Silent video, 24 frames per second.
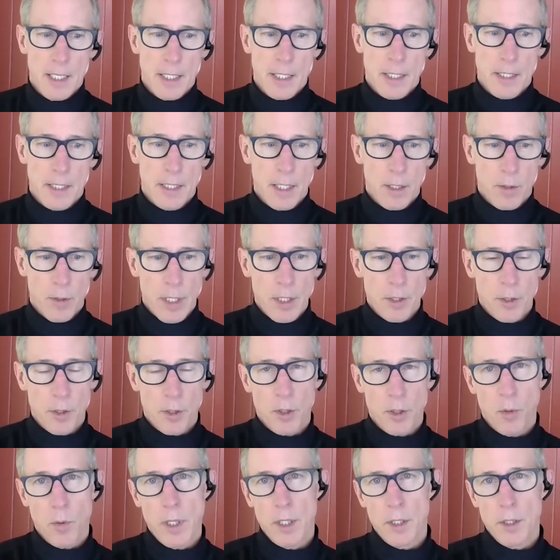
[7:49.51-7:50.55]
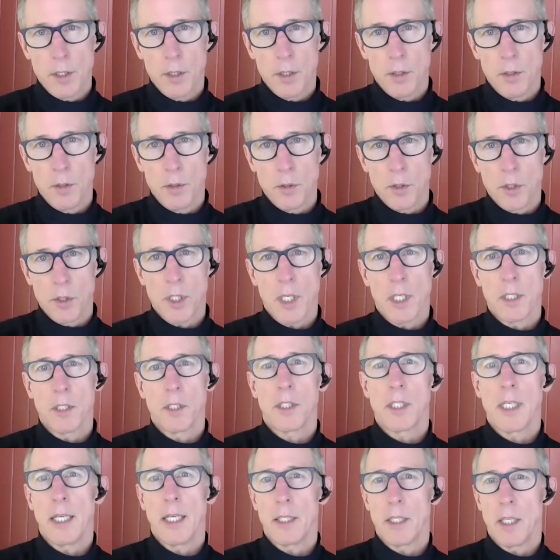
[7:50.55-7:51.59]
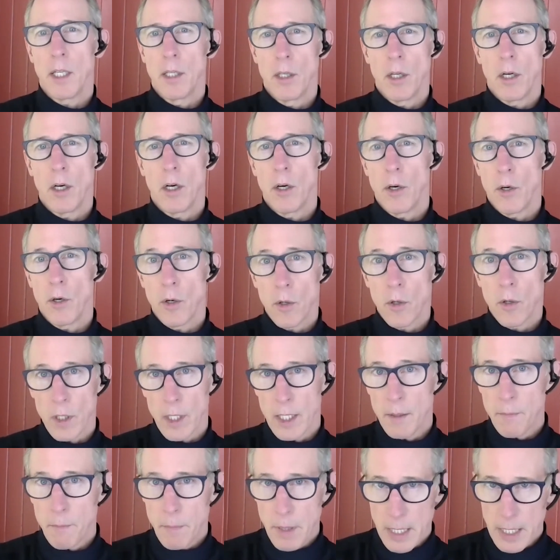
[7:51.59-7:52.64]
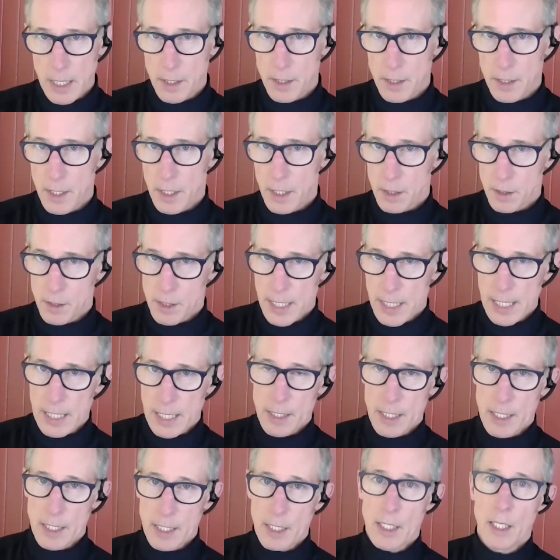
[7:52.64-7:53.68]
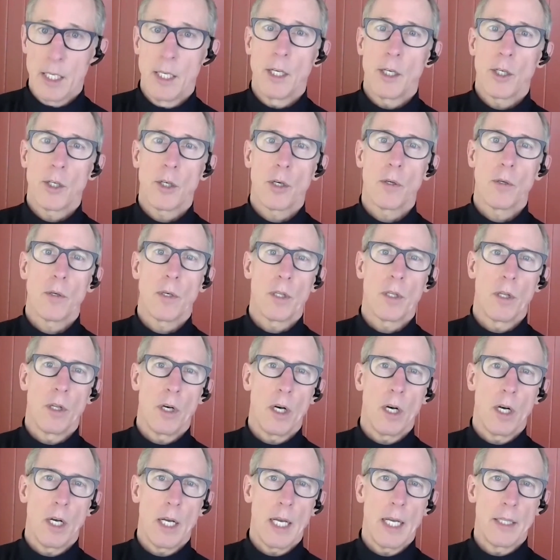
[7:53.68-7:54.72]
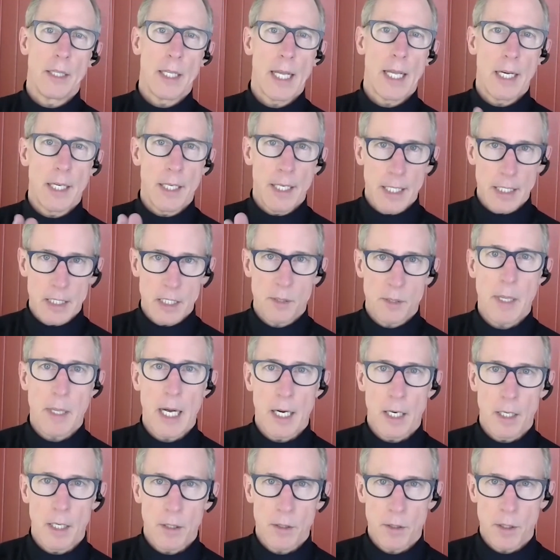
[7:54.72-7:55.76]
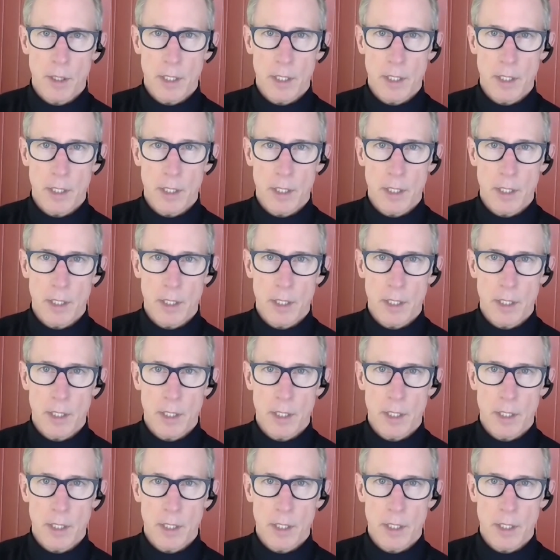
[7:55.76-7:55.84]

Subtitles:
they're either going to sunset the law early, meaning they'll take the current law and let it expire.